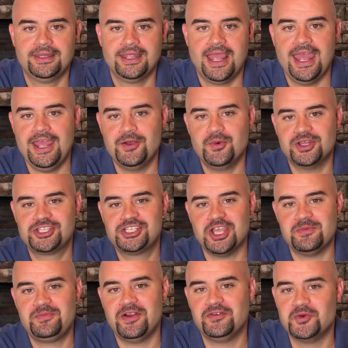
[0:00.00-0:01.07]
Hey, what's
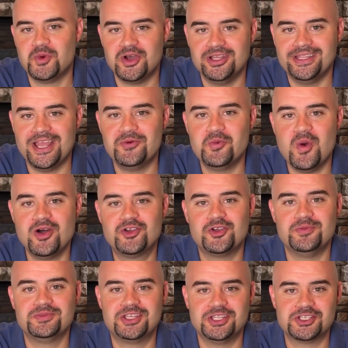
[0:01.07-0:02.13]
up everyone, and
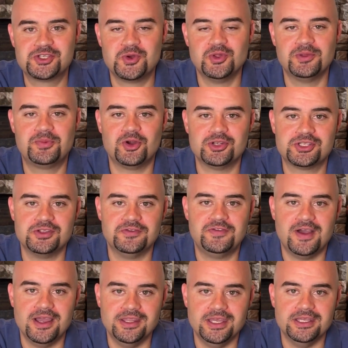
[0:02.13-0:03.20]
welcome to the School of Personal
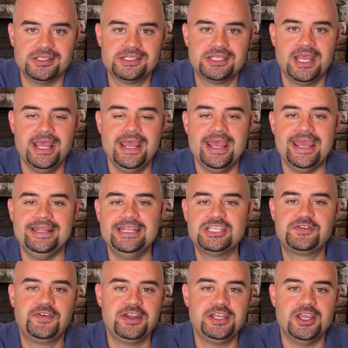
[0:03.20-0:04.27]
Finance. In this
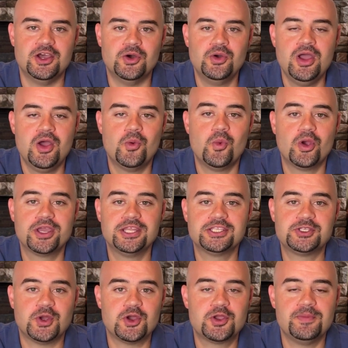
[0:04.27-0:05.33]
video, we're going to
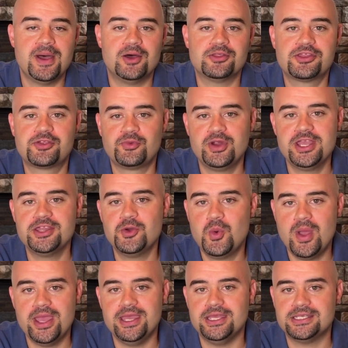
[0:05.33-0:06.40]
talk about 3 of the
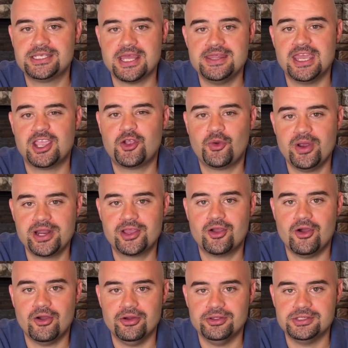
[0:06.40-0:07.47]
ways that credit
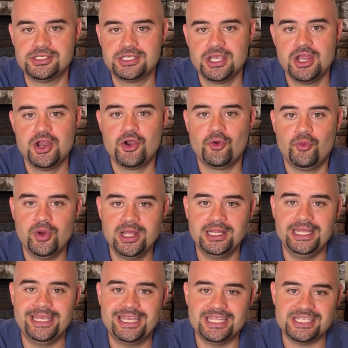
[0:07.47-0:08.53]
cards
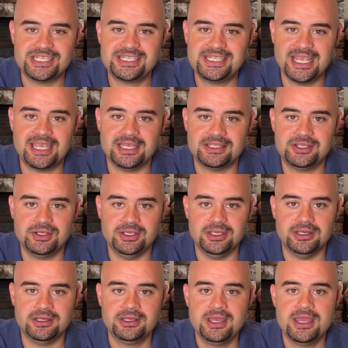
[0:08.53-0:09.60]
really can stick it to
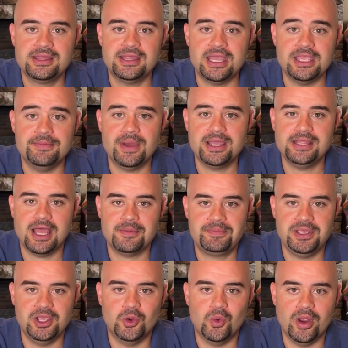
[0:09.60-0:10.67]
you that you might not
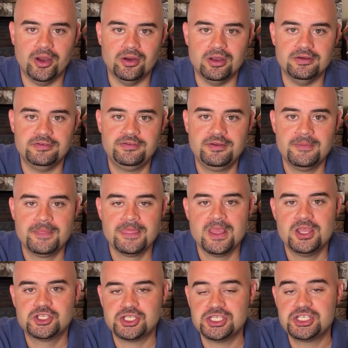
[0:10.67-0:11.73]
be aware of.
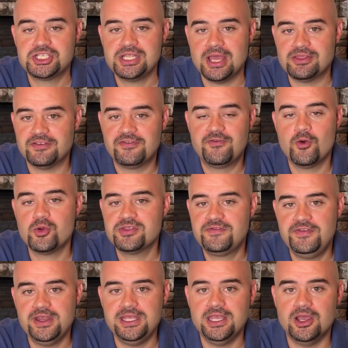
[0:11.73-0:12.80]
So this is now the 4th
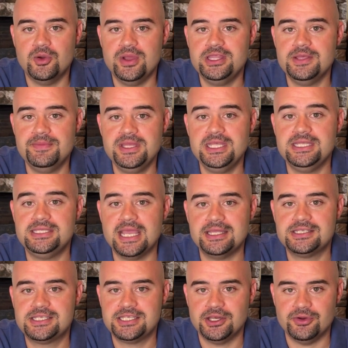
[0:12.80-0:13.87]
video in the mini debt
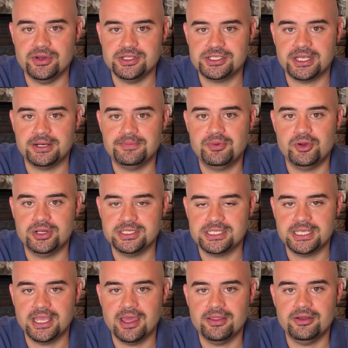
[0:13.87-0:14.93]
series that I'm putting
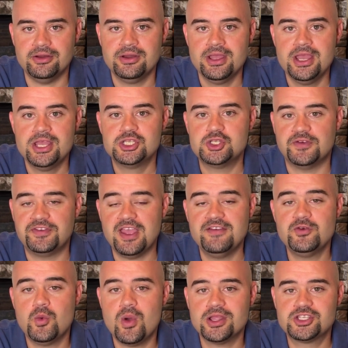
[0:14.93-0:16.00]
together. So if you
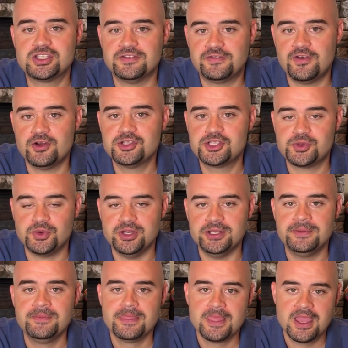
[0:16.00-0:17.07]
haven't watched the first 3,
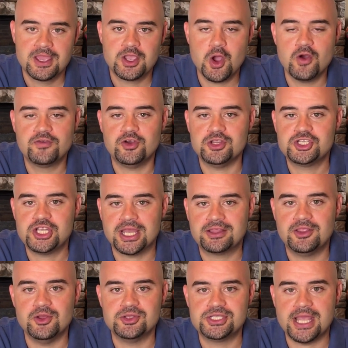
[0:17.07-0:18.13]
go over and check
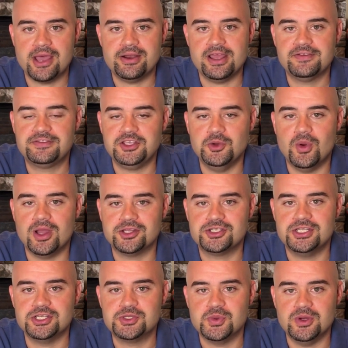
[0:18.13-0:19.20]
those out after you watch
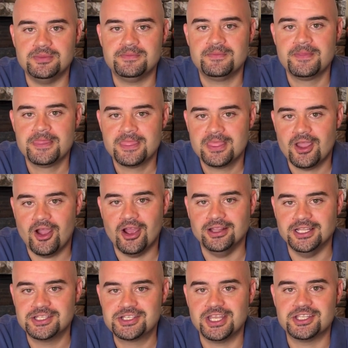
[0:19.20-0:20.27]
this one. All right,
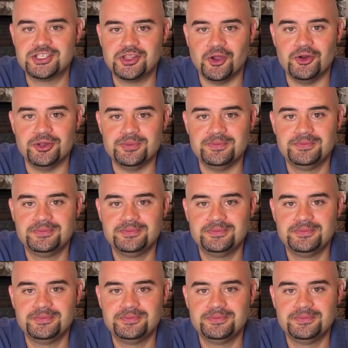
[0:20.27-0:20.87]
let's get started.